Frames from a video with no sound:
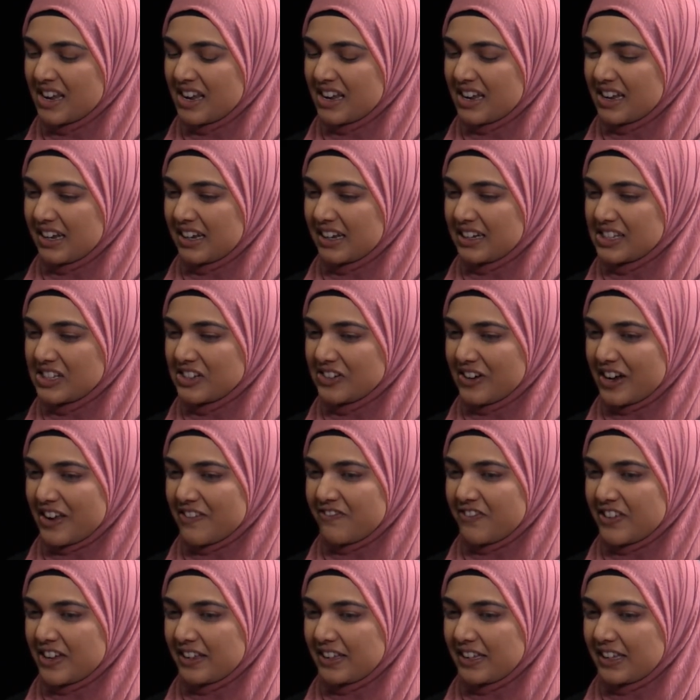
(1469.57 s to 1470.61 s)
and so I
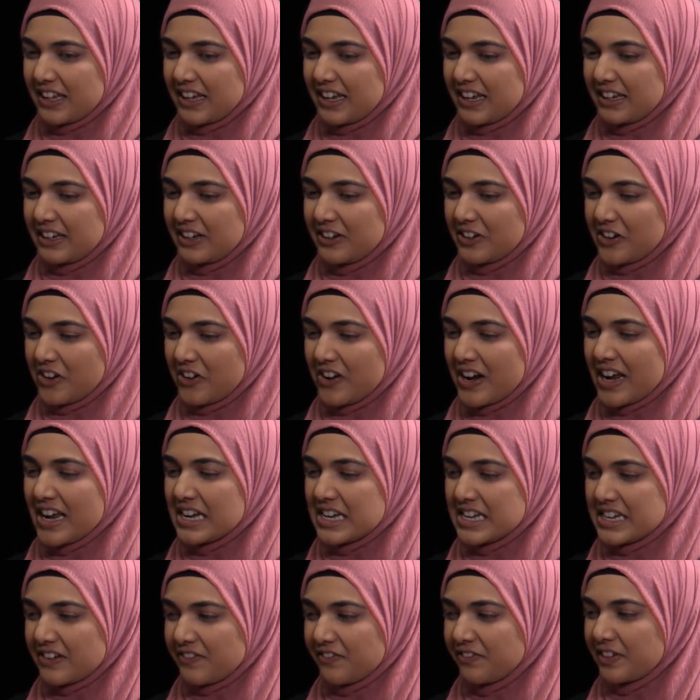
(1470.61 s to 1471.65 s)
feel like, you know,
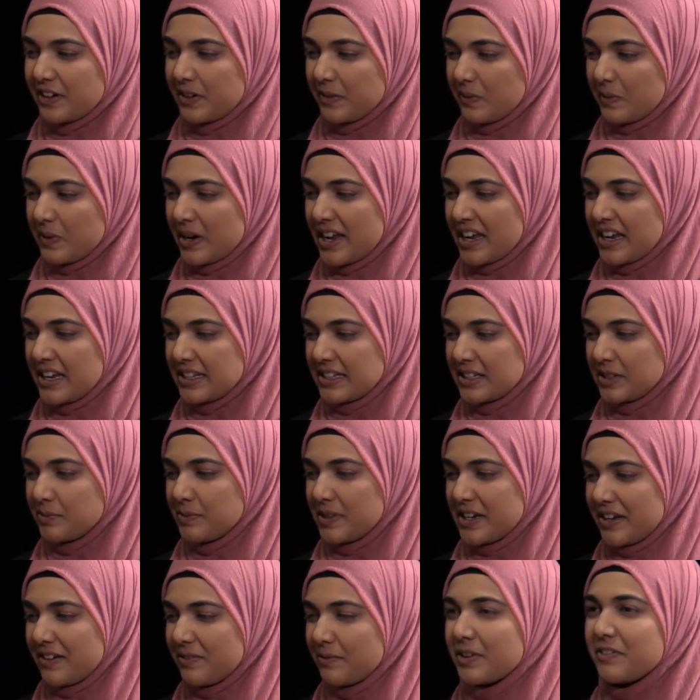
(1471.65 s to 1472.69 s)
in different ways,
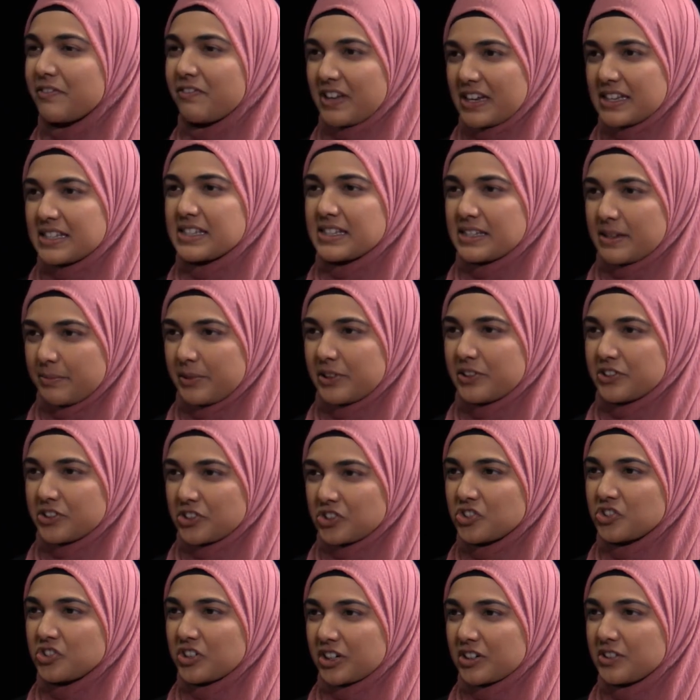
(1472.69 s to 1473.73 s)
we, we face similar
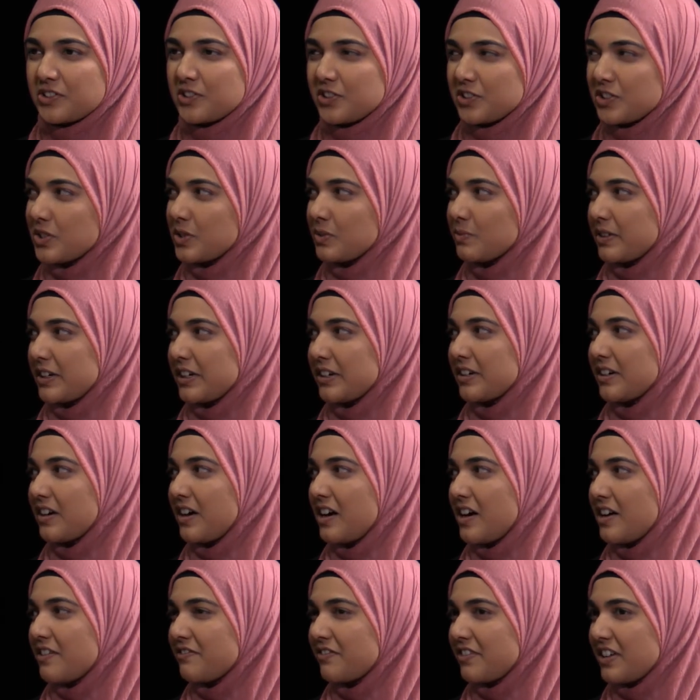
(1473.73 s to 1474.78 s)
struggles where
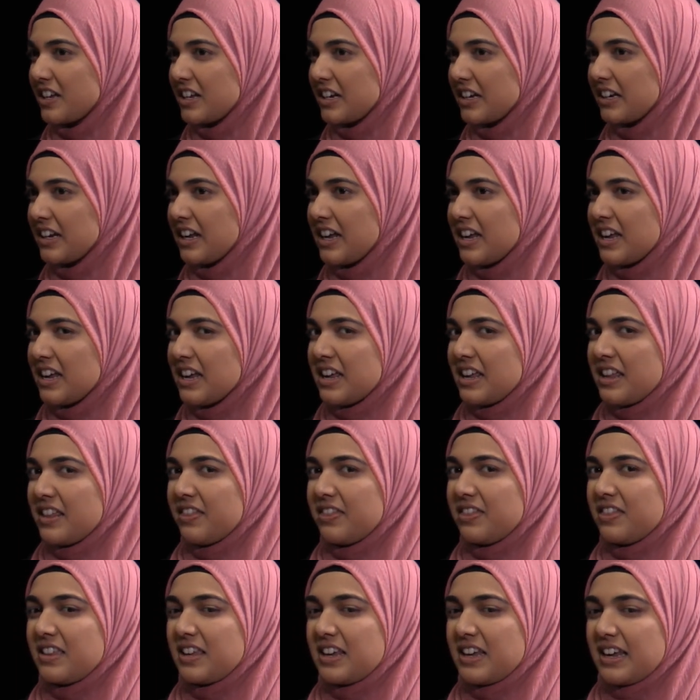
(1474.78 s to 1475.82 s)
often
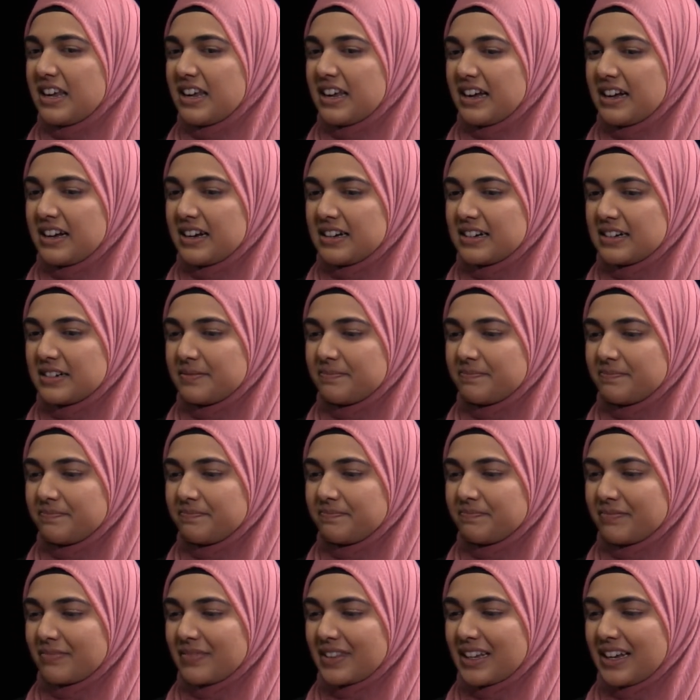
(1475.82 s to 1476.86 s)
the, um,
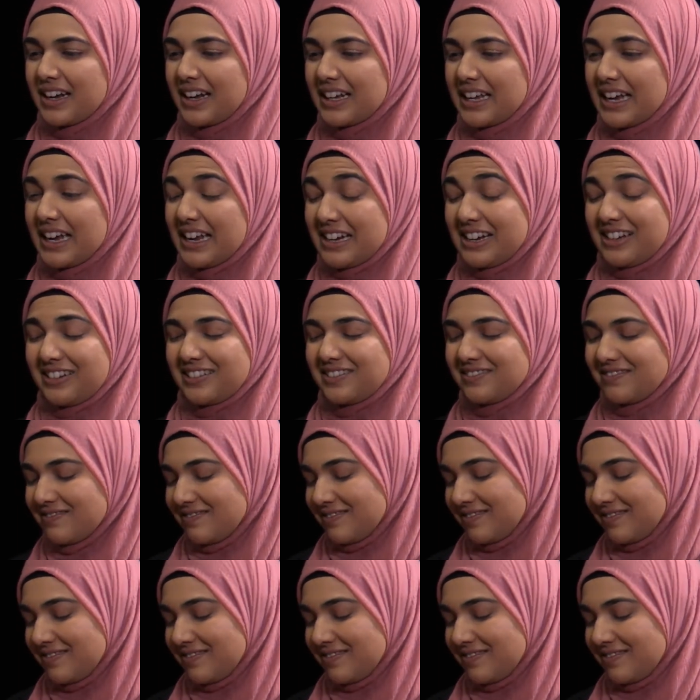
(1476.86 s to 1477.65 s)
again, I,